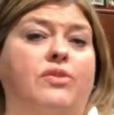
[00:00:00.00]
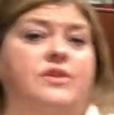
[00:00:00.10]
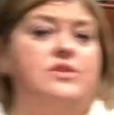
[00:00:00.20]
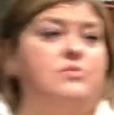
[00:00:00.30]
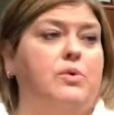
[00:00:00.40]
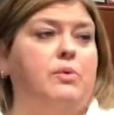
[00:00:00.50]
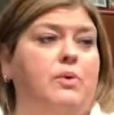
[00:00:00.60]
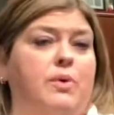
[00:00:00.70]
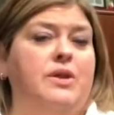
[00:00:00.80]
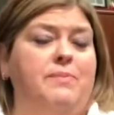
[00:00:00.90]
This is where we
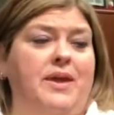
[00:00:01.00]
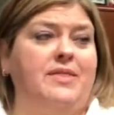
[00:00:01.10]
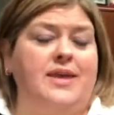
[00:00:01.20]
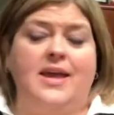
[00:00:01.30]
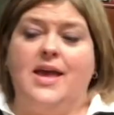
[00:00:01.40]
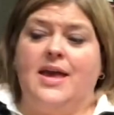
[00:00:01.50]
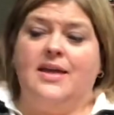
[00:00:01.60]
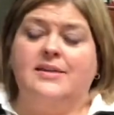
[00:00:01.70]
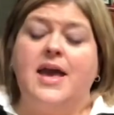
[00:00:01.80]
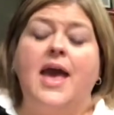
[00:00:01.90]
want to be at the end.